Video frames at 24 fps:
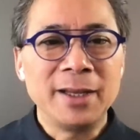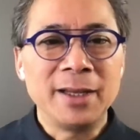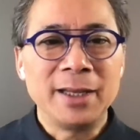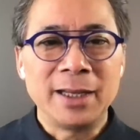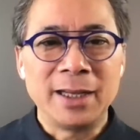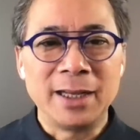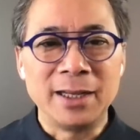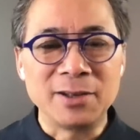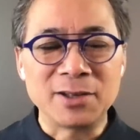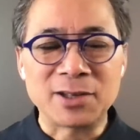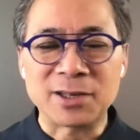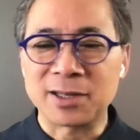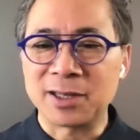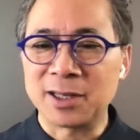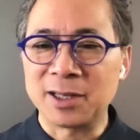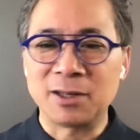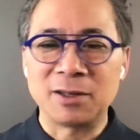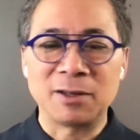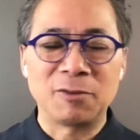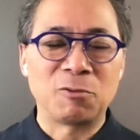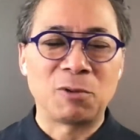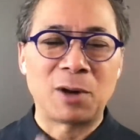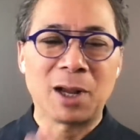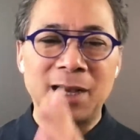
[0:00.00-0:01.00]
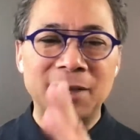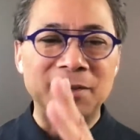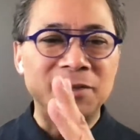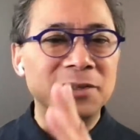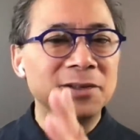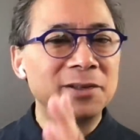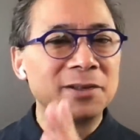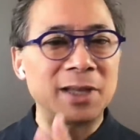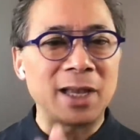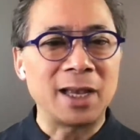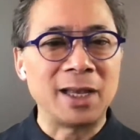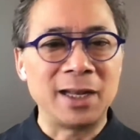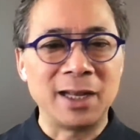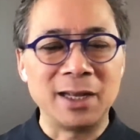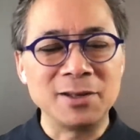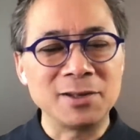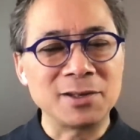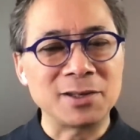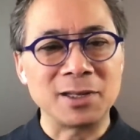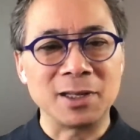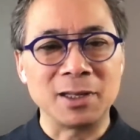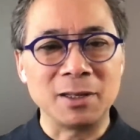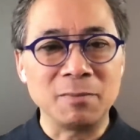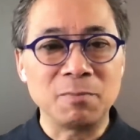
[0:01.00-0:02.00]
Insulin rises, and
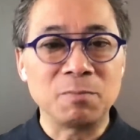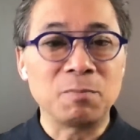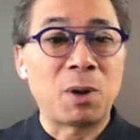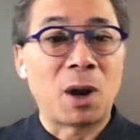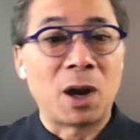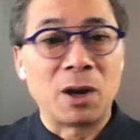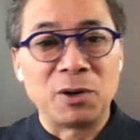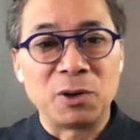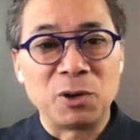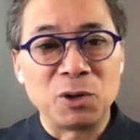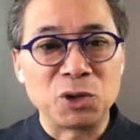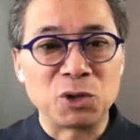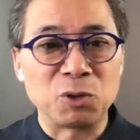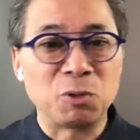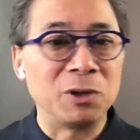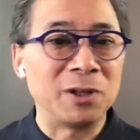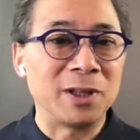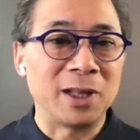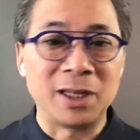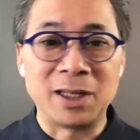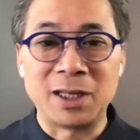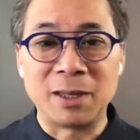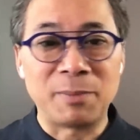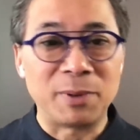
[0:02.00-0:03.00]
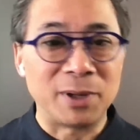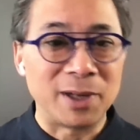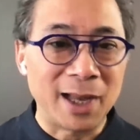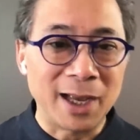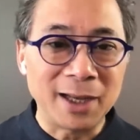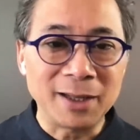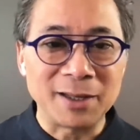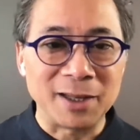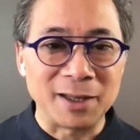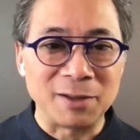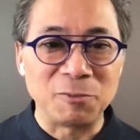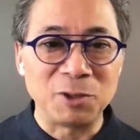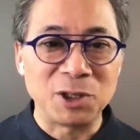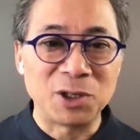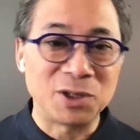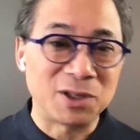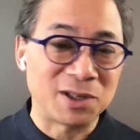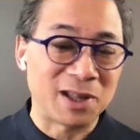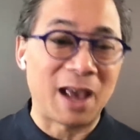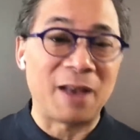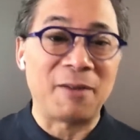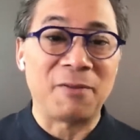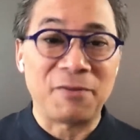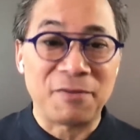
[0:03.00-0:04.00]
insulin partners with adiponectin, which is
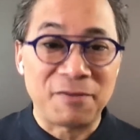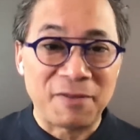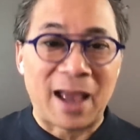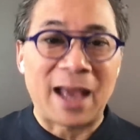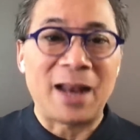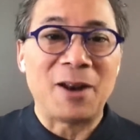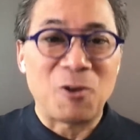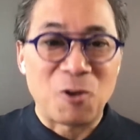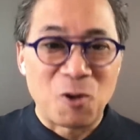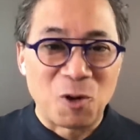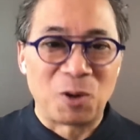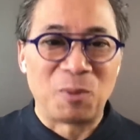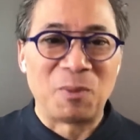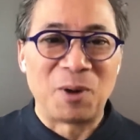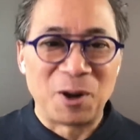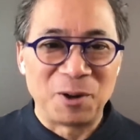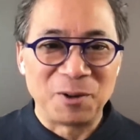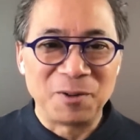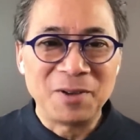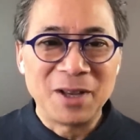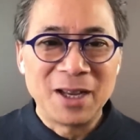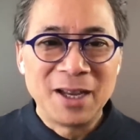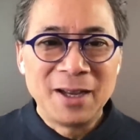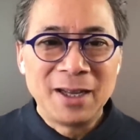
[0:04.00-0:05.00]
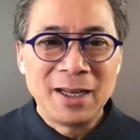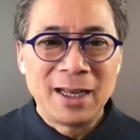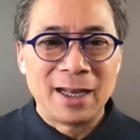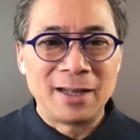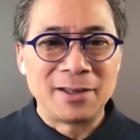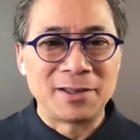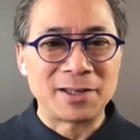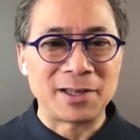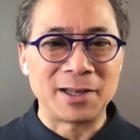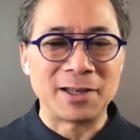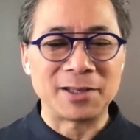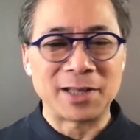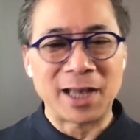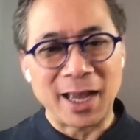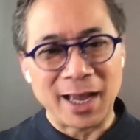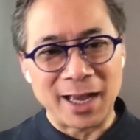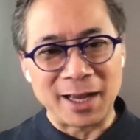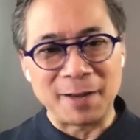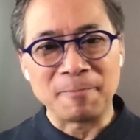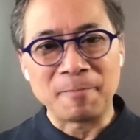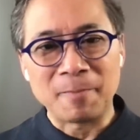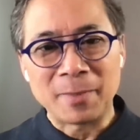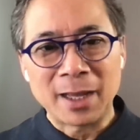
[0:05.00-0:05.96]
that fat hormone, and says, hey,